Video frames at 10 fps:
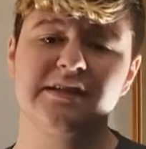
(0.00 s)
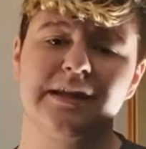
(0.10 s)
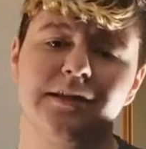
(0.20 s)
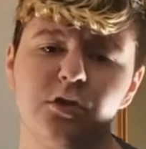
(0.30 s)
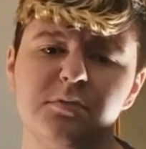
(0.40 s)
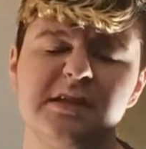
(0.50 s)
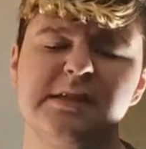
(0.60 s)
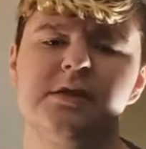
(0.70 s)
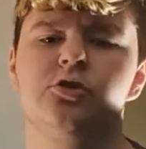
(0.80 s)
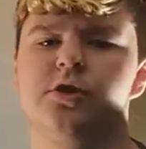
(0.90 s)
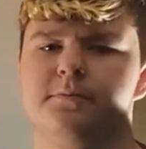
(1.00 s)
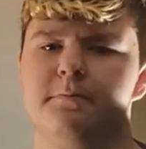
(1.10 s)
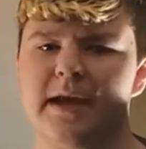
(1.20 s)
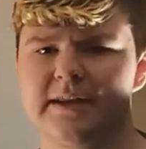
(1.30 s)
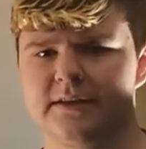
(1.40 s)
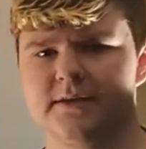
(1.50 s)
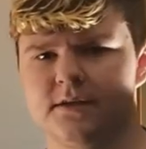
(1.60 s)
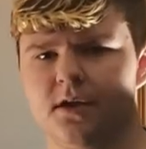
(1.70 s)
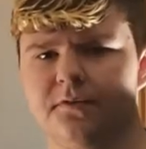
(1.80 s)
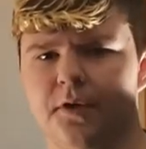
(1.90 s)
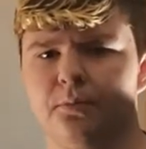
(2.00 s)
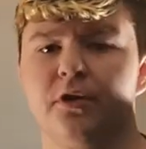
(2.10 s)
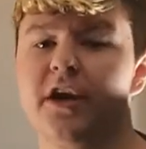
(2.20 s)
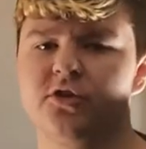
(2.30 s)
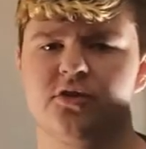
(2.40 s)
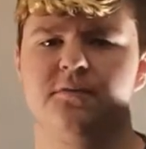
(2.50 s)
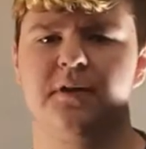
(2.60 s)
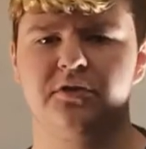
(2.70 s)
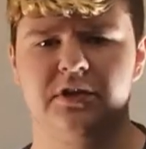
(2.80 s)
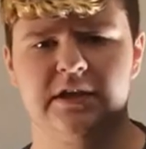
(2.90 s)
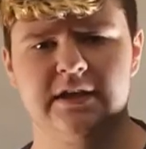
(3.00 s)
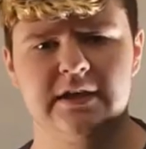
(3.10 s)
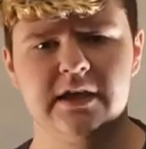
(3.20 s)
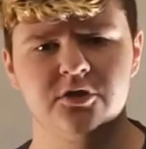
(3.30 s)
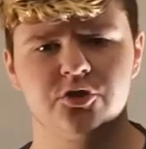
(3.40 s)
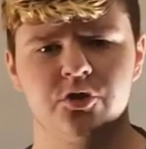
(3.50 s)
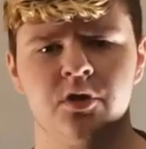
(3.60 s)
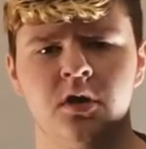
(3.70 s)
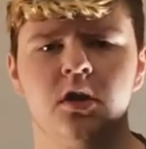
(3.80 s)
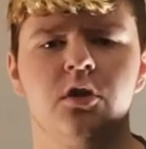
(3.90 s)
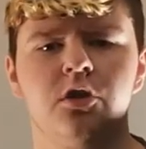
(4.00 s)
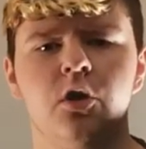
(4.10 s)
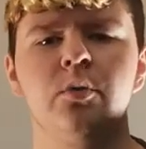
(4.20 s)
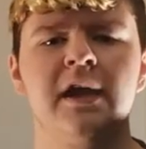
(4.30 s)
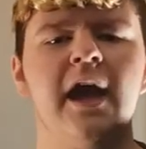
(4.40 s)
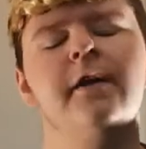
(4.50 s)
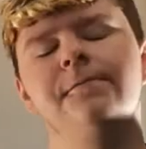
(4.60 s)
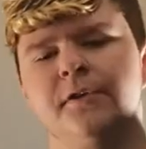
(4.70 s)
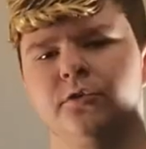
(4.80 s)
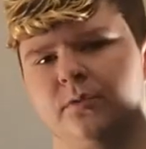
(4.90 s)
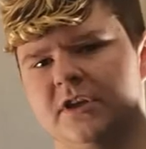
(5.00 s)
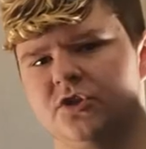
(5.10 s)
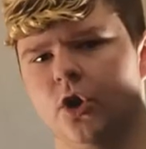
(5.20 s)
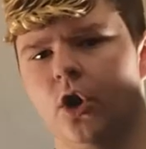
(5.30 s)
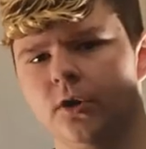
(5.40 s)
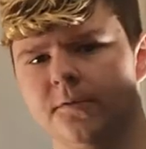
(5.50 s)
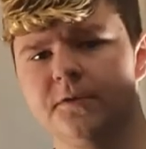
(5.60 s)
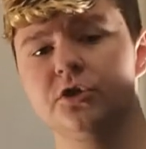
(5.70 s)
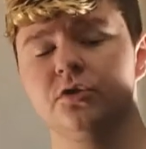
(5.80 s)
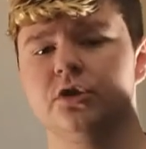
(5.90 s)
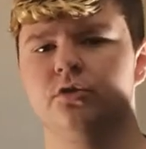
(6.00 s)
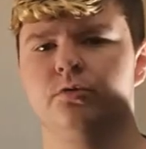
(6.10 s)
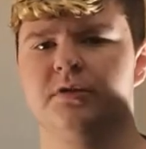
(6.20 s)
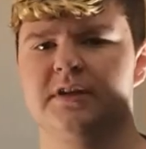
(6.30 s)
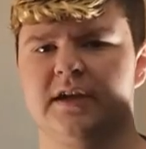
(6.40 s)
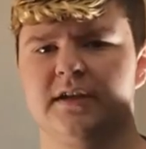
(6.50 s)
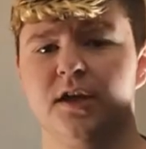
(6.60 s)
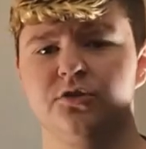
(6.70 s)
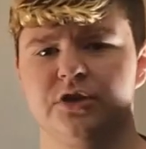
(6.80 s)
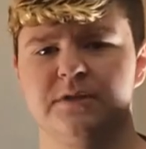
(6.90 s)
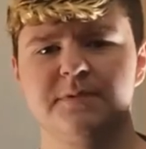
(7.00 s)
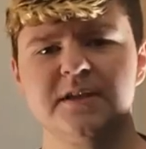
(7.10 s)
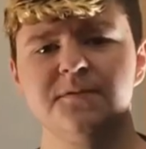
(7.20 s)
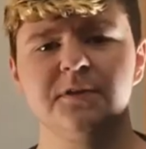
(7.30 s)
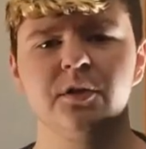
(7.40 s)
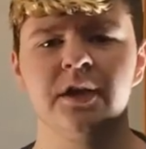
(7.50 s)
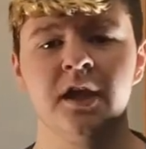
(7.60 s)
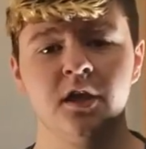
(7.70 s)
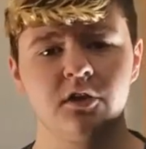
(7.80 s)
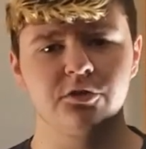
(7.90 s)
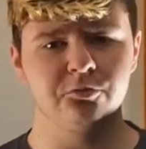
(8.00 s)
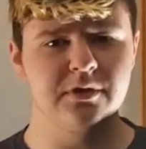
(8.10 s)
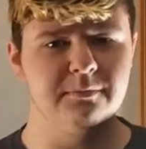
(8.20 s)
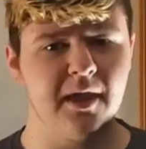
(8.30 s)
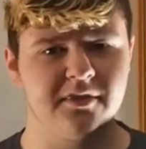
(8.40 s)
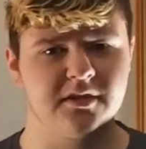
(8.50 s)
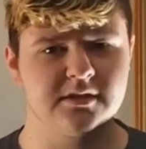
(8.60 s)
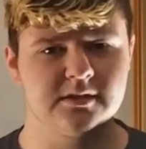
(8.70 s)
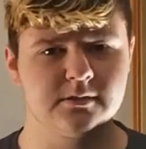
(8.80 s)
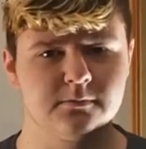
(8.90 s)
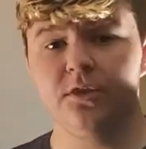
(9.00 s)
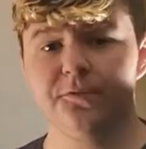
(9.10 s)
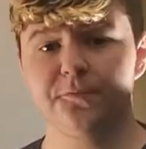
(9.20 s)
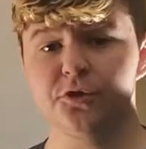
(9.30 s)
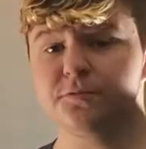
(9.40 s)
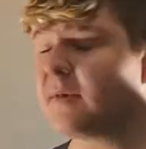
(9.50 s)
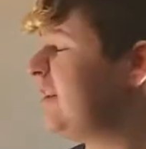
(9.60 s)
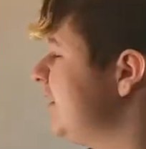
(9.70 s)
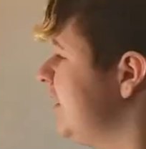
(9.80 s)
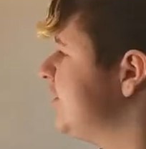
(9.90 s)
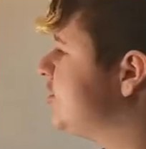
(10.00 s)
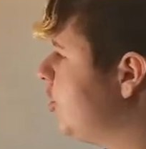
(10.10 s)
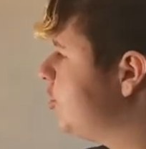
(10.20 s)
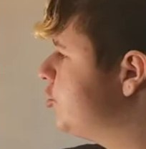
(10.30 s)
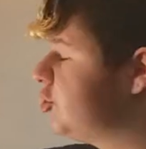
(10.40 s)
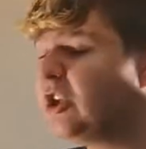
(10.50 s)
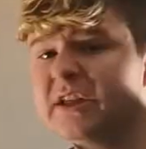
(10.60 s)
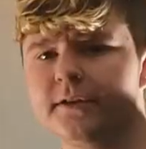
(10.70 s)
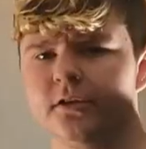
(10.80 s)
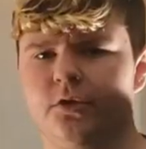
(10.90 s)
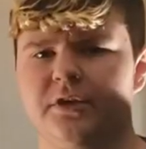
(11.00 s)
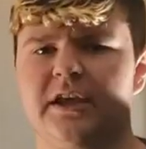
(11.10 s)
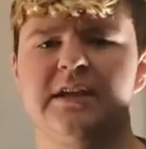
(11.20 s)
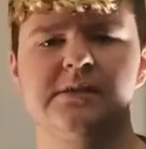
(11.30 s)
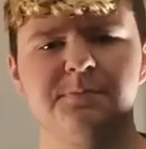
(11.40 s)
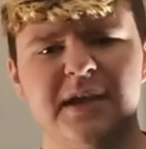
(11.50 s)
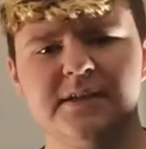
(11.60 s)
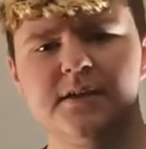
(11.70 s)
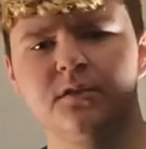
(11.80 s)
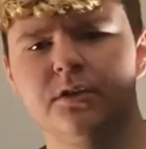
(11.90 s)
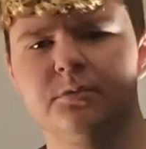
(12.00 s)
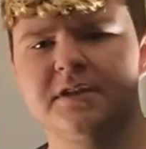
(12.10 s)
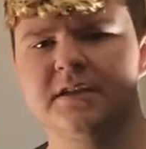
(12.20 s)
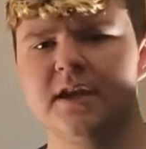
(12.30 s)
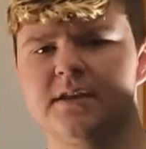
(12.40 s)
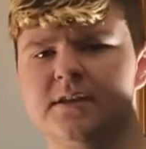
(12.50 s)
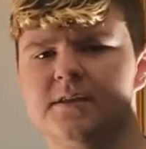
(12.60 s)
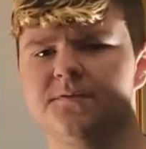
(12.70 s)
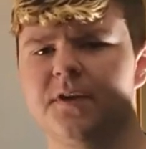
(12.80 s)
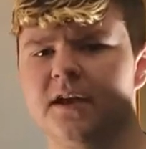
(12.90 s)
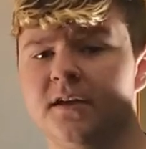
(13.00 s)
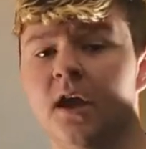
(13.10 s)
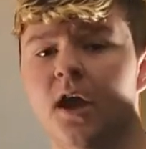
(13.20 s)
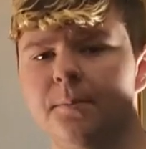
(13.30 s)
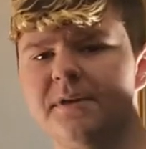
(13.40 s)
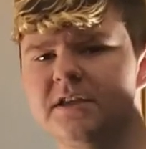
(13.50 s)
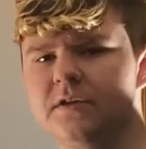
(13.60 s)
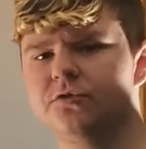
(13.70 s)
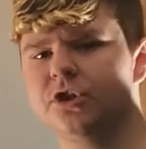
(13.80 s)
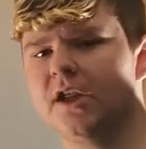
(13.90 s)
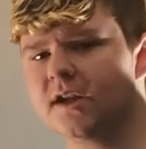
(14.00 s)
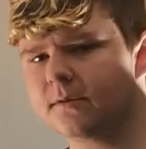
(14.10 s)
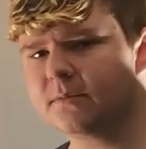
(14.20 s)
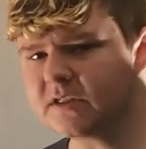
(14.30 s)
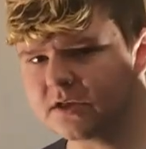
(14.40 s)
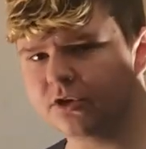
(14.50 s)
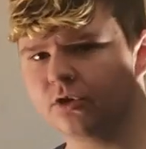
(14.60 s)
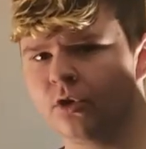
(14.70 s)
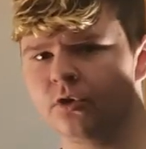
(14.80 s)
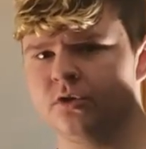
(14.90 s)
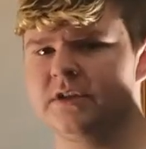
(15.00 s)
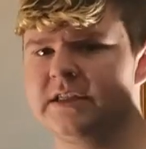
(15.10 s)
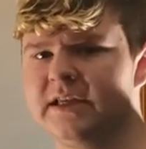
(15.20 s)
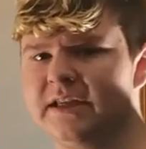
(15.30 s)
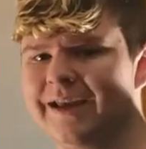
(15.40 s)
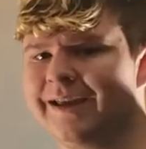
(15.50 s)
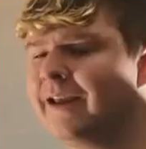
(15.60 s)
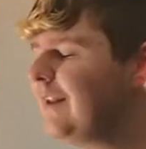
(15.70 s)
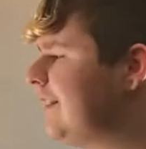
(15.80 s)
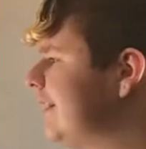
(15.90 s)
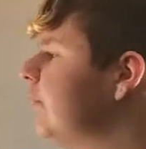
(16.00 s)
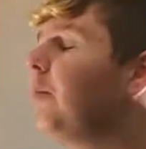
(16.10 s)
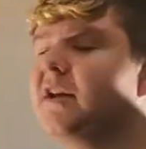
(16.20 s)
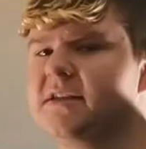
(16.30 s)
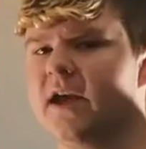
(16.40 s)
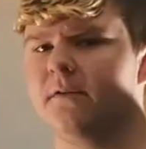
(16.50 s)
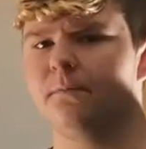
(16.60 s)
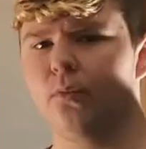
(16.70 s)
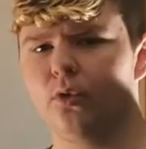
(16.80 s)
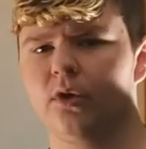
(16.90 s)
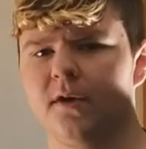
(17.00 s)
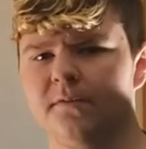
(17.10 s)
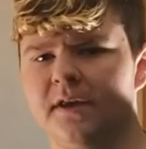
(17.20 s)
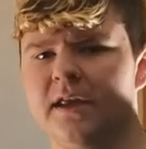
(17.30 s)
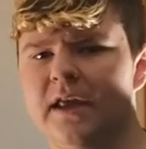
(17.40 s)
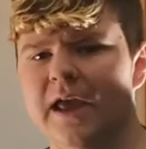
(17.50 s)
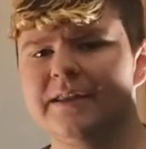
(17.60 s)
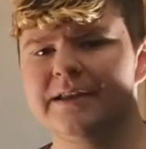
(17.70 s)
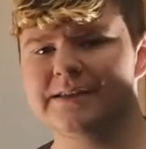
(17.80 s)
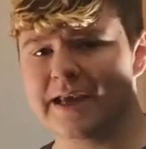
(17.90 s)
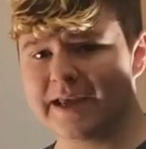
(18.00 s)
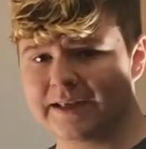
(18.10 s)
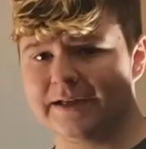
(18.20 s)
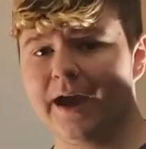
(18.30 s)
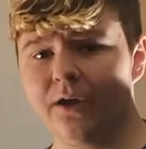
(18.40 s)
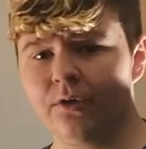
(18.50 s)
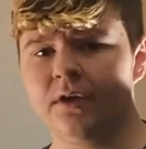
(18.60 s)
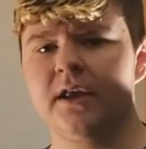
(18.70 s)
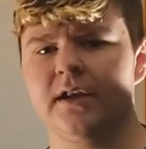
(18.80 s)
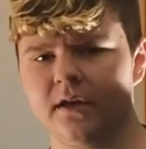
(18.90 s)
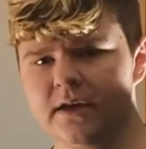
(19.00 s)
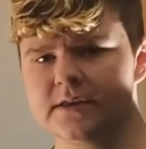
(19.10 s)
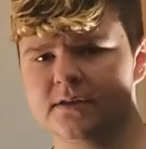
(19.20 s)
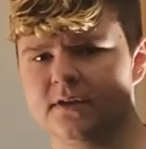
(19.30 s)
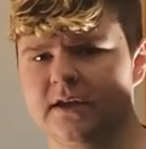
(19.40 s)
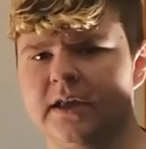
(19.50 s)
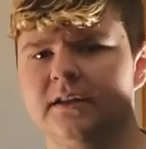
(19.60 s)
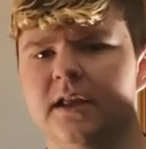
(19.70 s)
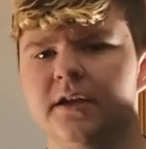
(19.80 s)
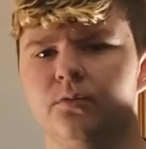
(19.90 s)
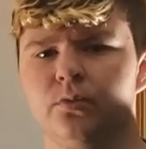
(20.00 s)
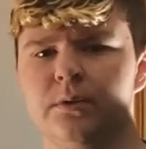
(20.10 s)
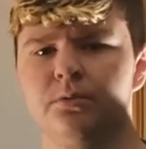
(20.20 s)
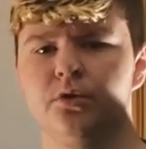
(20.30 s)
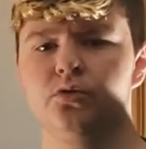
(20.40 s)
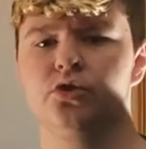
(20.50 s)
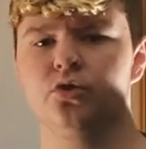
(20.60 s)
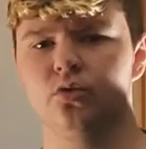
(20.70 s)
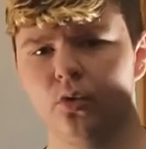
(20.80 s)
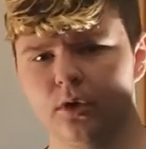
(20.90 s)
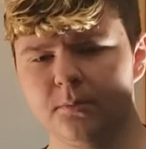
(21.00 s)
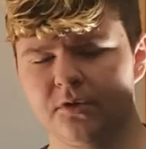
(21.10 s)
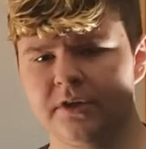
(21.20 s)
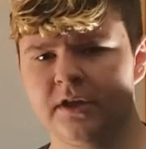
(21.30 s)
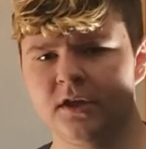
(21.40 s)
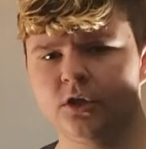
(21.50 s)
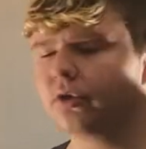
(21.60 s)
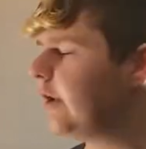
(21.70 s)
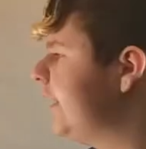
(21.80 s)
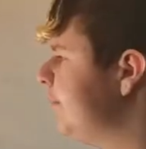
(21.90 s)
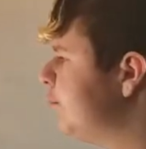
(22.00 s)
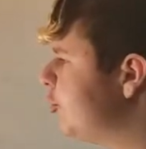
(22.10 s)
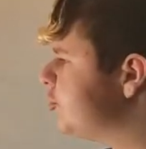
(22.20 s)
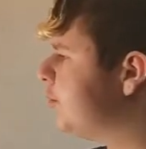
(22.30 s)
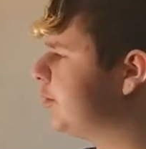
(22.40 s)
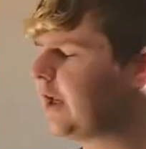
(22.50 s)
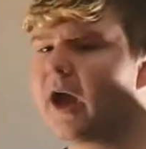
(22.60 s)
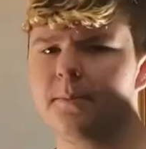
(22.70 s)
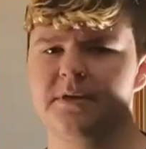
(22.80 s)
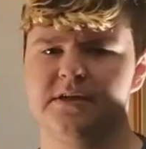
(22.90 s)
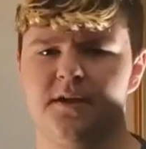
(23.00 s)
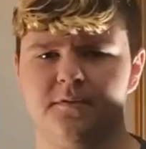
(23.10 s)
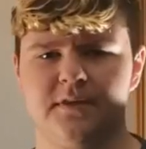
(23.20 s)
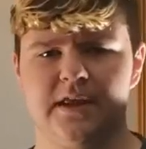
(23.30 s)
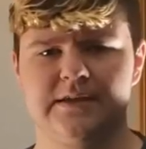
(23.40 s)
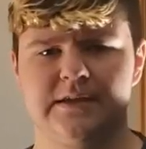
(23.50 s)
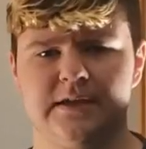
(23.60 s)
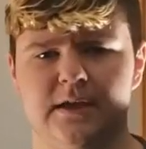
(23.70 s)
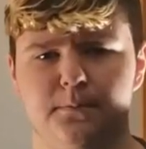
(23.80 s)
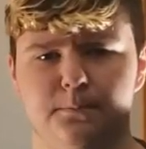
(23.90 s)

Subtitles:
that humans didn't just make this stuff up, we actually found it in nature, though we have found ways to artificially do it with technology, specifically 3 methods. The first method is called gene cloning, and it's basically when scientists find a piece of genetic material or DNA that they want to have more of, and they take it out and isolate it and let it reproduce normally, creating multiple copies of that DNA.